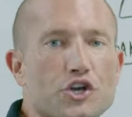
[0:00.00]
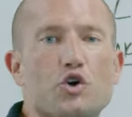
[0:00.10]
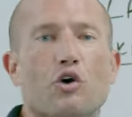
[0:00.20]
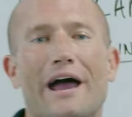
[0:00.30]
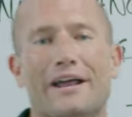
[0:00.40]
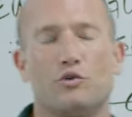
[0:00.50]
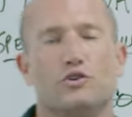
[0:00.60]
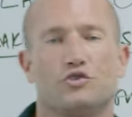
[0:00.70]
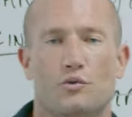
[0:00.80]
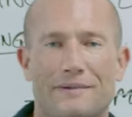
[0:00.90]
New
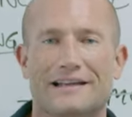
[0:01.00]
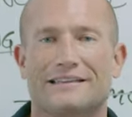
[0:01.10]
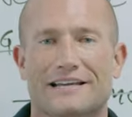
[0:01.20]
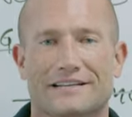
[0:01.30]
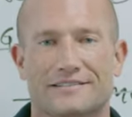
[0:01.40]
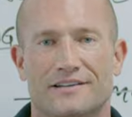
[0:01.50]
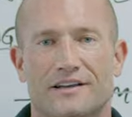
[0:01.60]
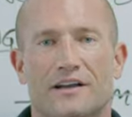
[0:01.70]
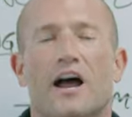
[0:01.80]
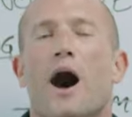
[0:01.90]
language would mean this.
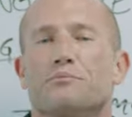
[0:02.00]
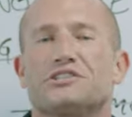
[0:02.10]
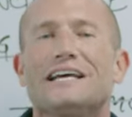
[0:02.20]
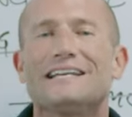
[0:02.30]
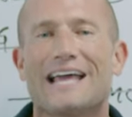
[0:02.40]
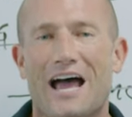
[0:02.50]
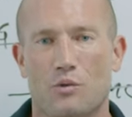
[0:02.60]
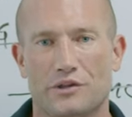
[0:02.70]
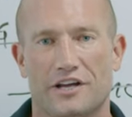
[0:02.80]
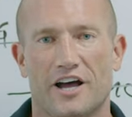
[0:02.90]
I'm sitting
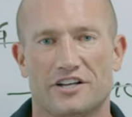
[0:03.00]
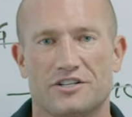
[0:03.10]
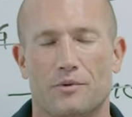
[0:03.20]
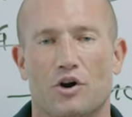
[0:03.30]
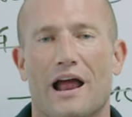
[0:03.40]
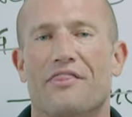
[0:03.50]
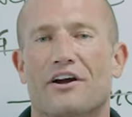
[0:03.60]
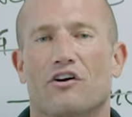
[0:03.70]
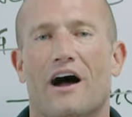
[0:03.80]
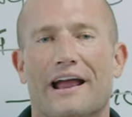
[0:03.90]
down with a customer and
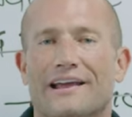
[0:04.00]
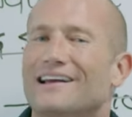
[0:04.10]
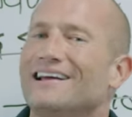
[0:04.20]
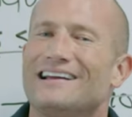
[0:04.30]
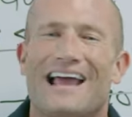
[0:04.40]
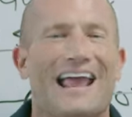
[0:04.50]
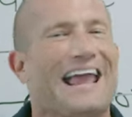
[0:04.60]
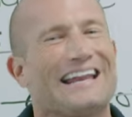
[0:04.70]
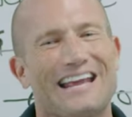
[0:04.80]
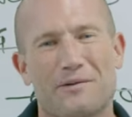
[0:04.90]
they're like,
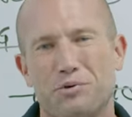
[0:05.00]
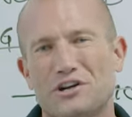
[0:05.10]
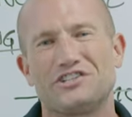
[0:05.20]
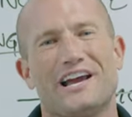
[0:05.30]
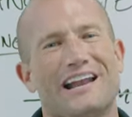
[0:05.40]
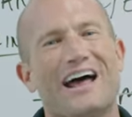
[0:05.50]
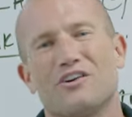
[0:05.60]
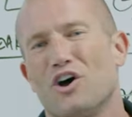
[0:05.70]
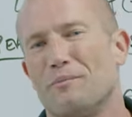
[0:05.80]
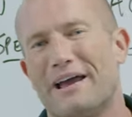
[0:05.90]
hey Andy, I appreciate it. I
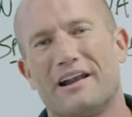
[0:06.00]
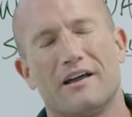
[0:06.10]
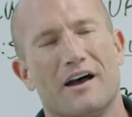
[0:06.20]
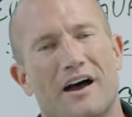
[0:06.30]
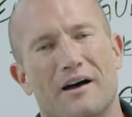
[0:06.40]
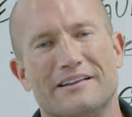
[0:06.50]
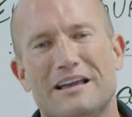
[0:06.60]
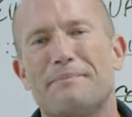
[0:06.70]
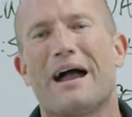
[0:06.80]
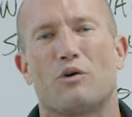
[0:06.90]
don't know, man.
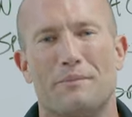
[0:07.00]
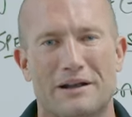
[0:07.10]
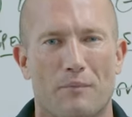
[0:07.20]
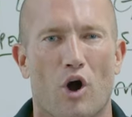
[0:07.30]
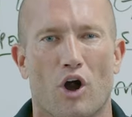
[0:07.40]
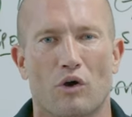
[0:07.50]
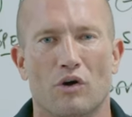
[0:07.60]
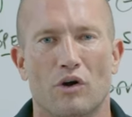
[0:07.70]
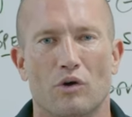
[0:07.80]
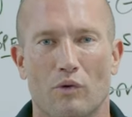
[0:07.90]
Get back with me tomorrow,
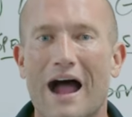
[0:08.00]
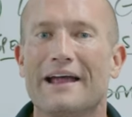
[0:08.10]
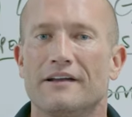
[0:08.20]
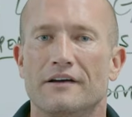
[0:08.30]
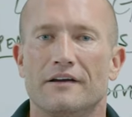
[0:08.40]
right?